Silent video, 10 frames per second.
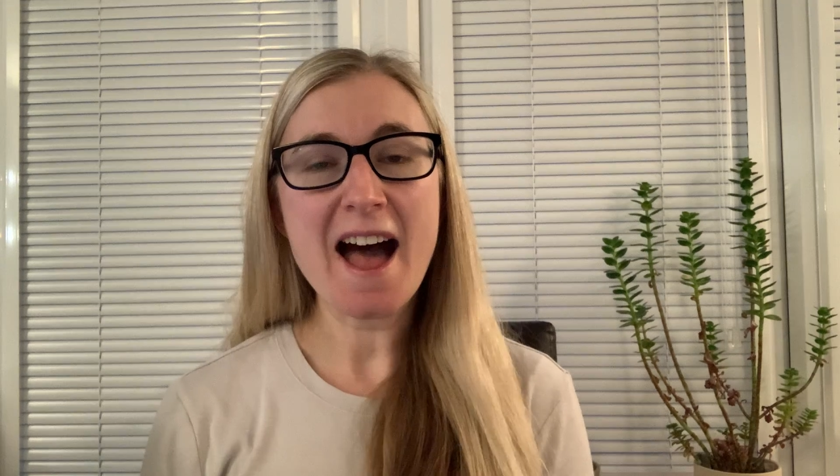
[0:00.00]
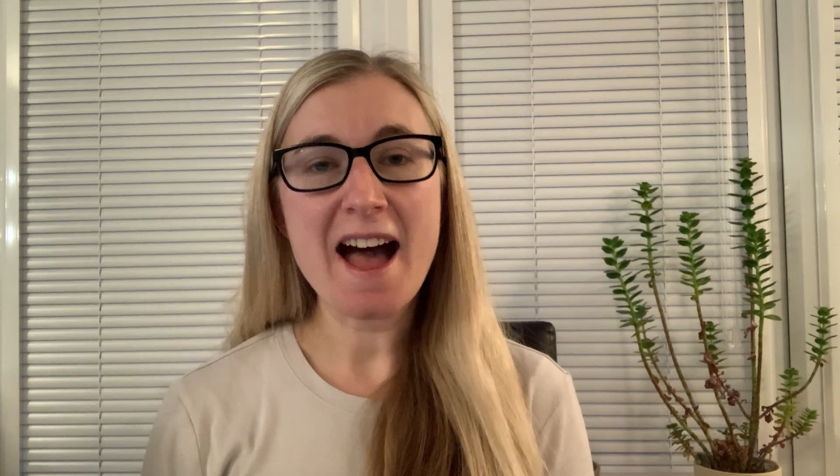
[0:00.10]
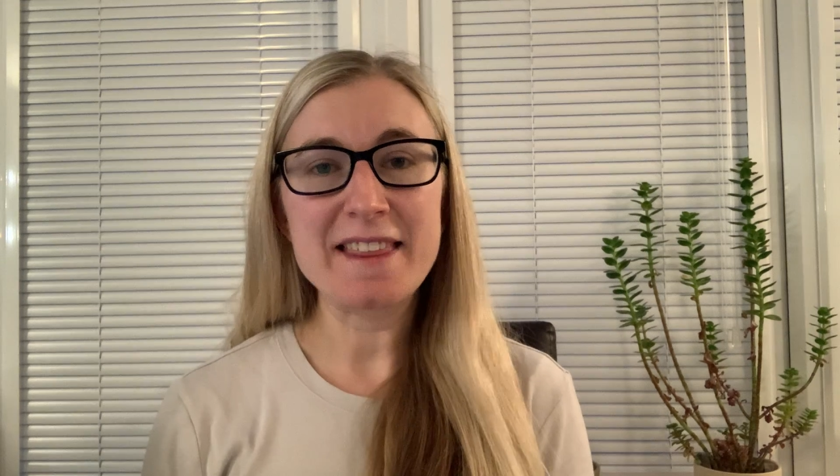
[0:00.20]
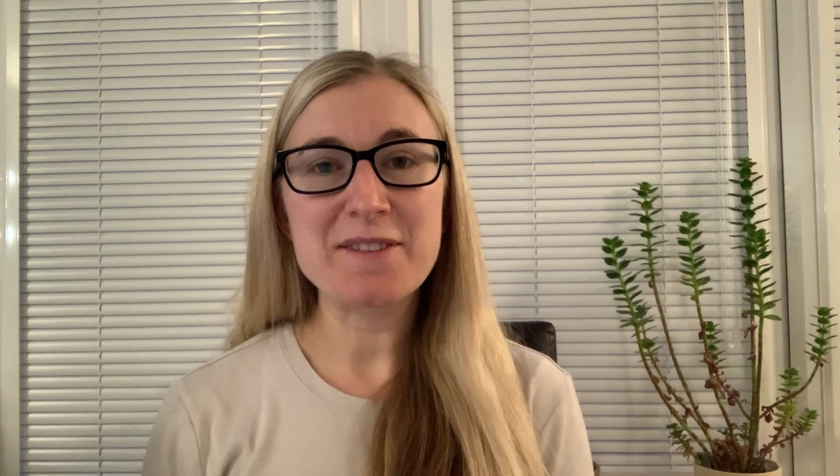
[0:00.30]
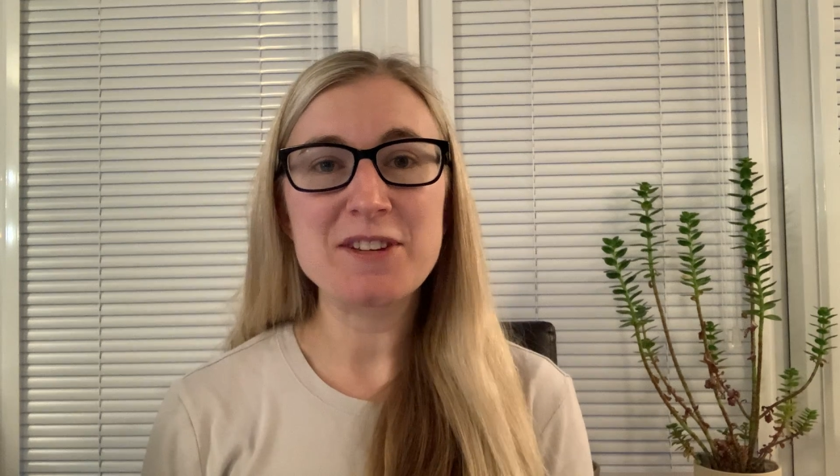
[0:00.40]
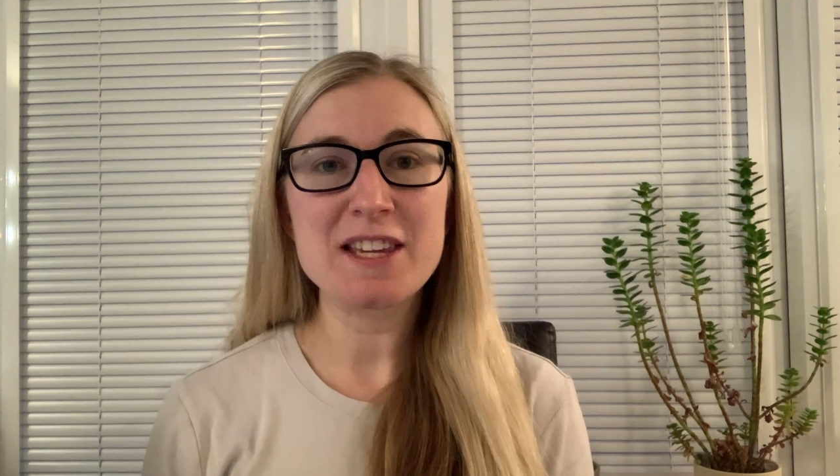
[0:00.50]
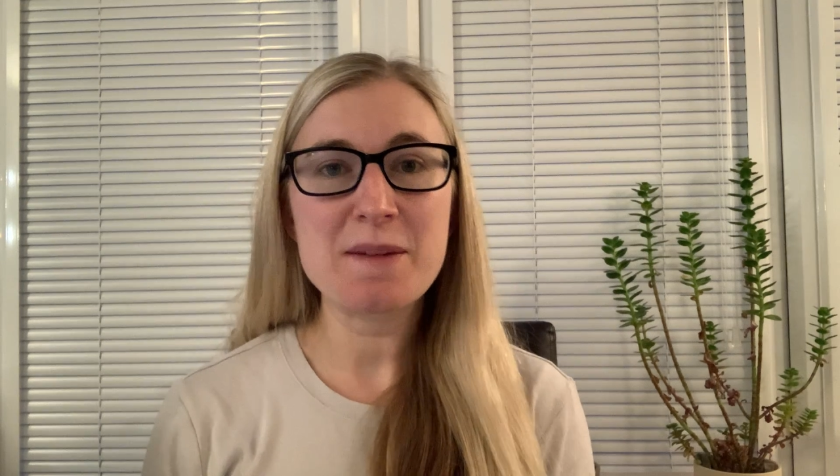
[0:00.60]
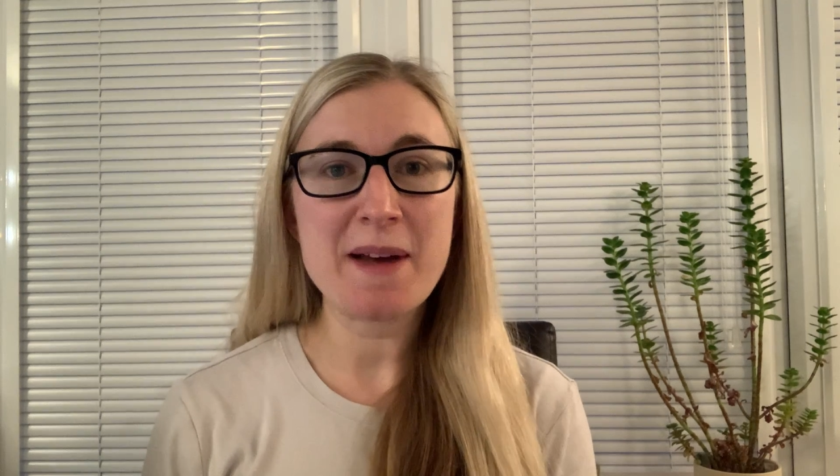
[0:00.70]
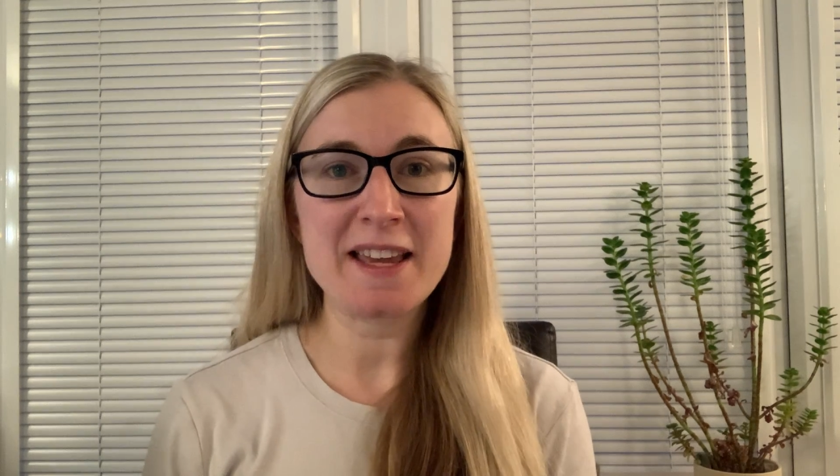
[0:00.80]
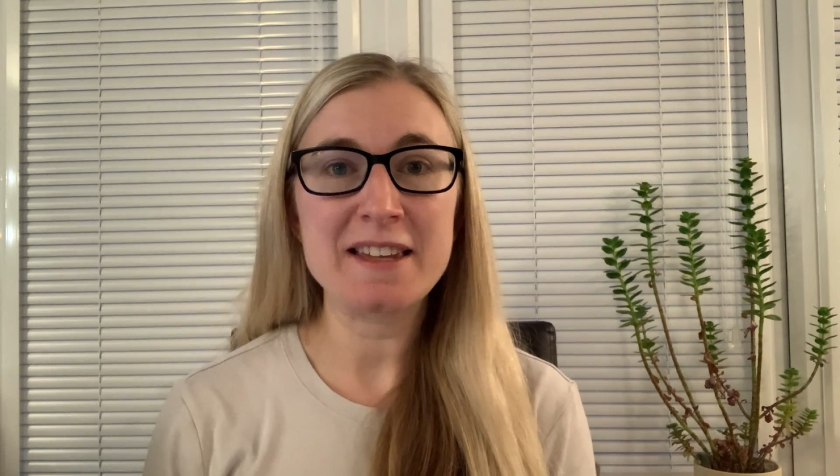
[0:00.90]
And then when you get
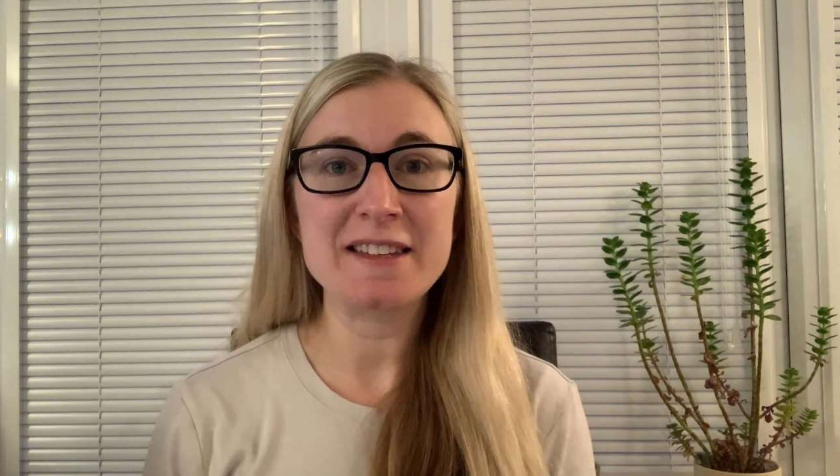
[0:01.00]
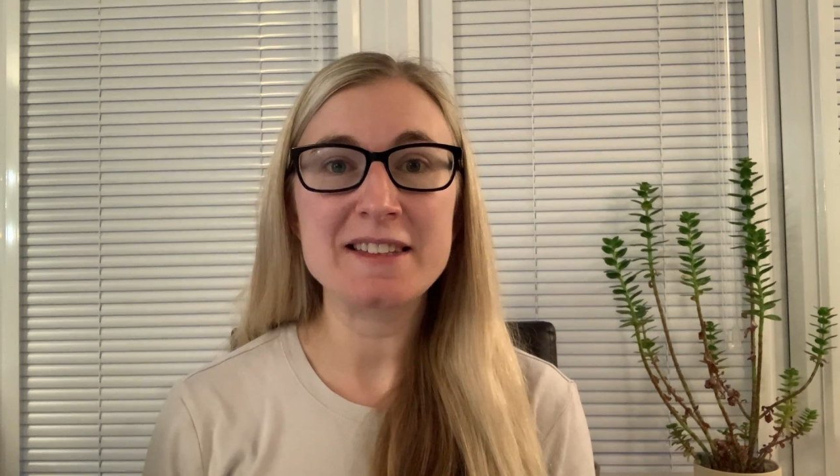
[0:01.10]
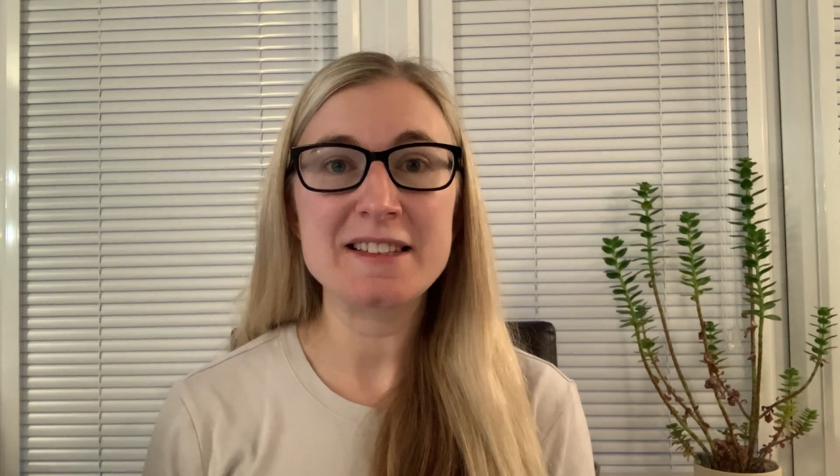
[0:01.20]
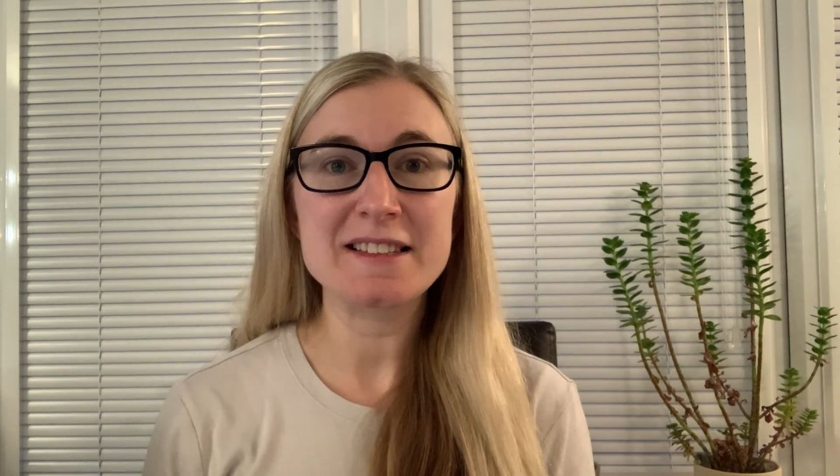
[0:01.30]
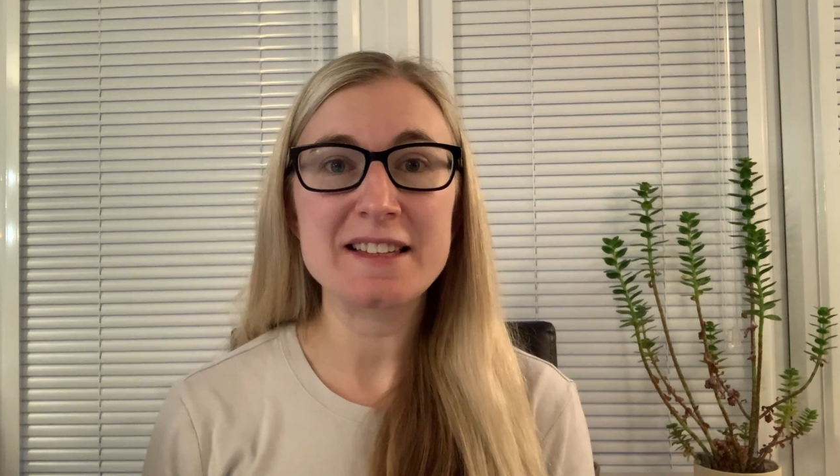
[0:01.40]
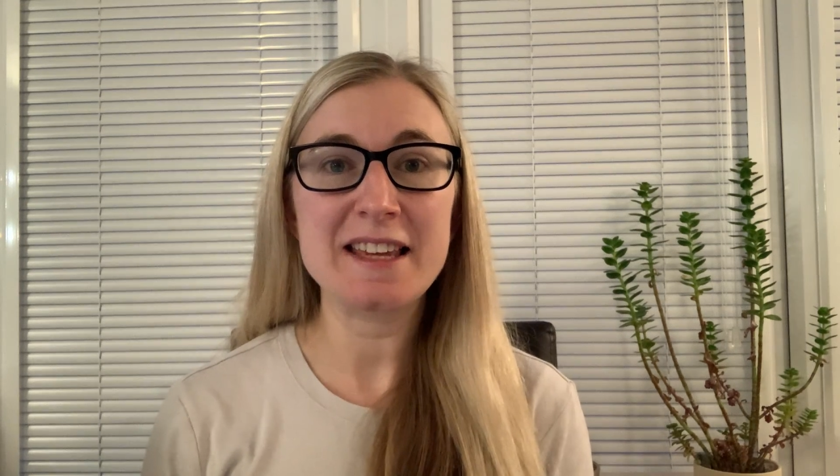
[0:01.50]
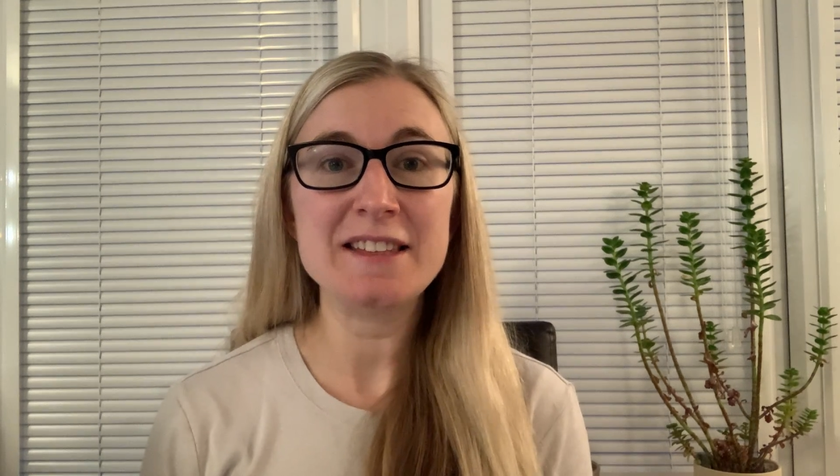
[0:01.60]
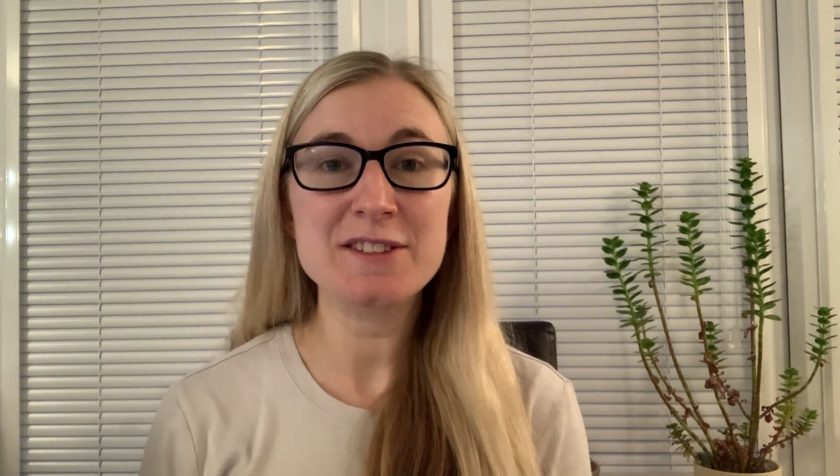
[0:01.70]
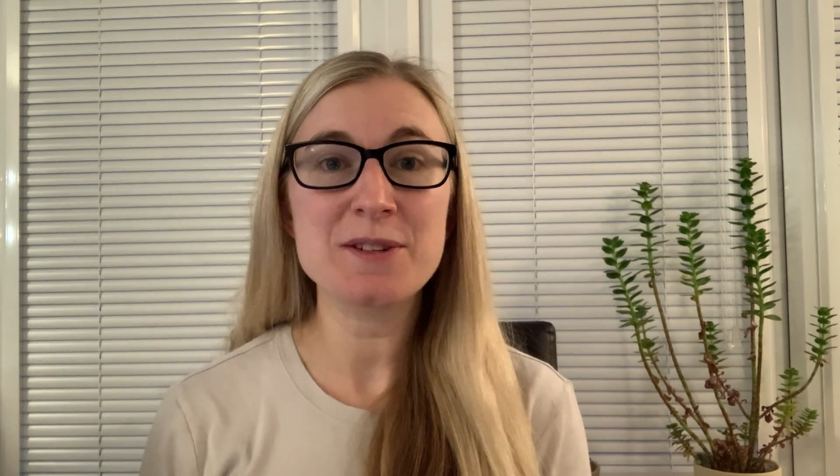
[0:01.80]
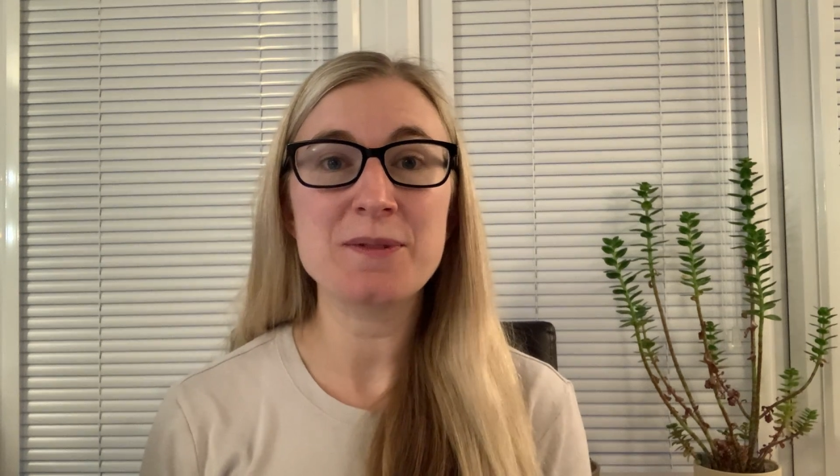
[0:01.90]
back in and
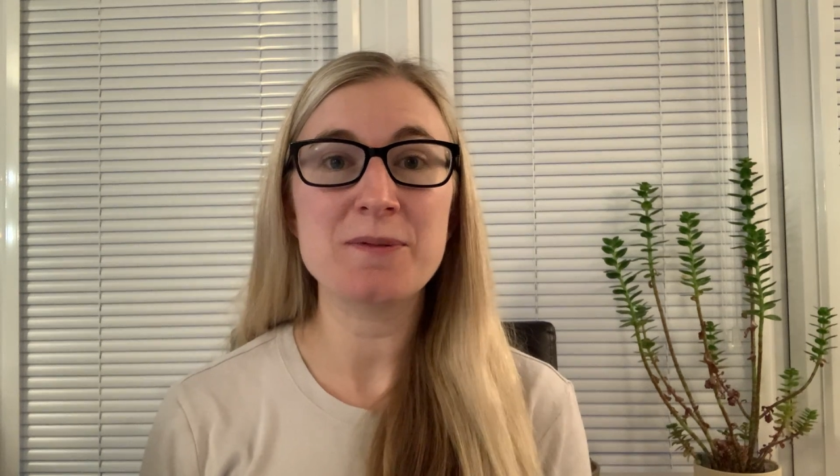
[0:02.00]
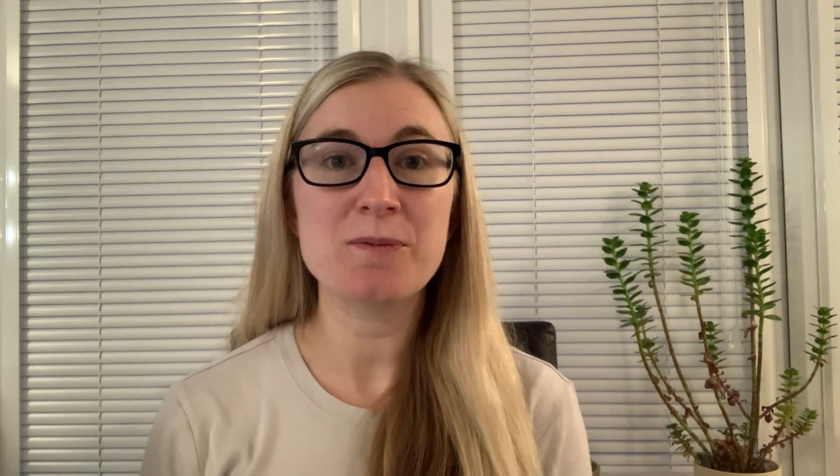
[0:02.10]
into